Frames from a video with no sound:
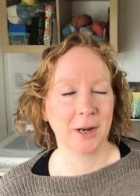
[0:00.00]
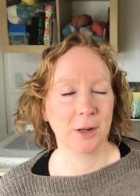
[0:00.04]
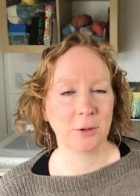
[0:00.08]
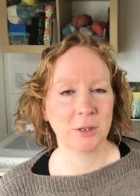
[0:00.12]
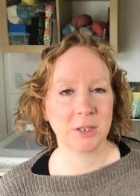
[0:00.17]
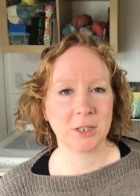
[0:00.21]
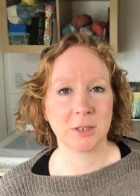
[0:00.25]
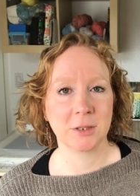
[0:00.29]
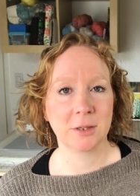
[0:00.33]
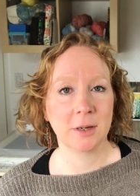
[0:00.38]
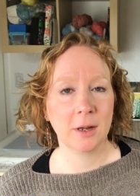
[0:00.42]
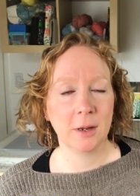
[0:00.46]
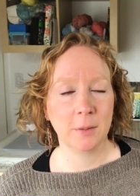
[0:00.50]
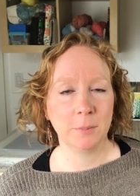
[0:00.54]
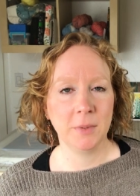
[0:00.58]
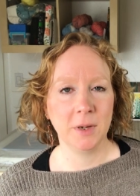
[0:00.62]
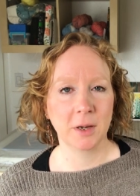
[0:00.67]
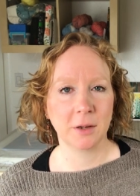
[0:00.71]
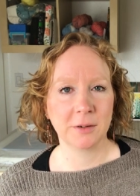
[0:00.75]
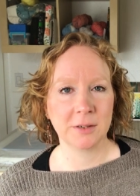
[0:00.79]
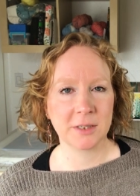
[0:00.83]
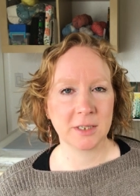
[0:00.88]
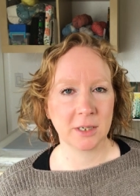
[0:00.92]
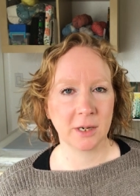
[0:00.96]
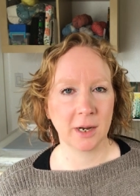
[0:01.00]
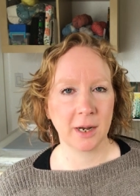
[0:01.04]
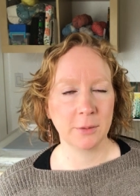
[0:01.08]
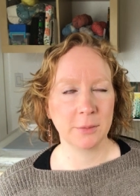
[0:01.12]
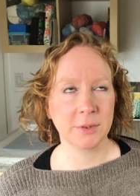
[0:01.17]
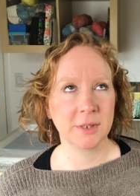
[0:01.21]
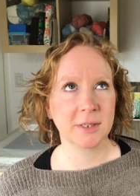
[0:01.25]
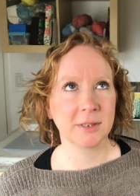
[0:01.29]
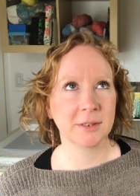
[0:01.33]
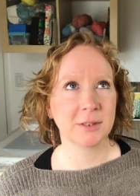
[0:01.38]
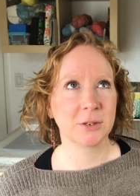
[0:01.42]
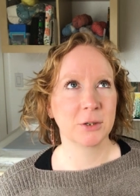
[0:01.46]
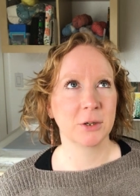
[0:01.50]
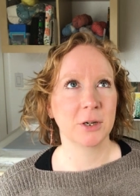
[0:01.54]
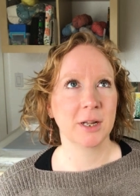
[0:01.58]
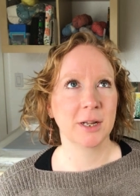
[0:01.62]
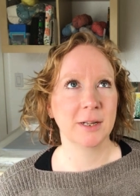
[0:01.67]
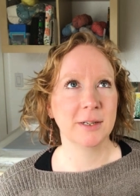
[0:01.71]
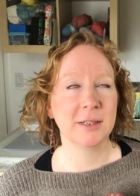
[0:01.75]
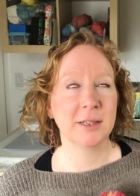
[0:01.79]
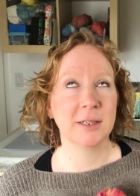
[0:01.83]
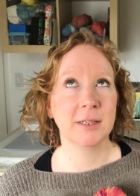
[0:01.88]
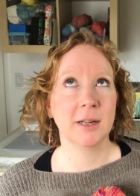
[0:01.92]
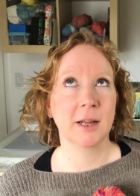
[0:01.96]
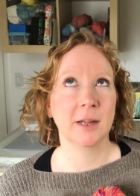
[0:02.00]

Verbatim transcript: I'll just be honest here. I was sort of un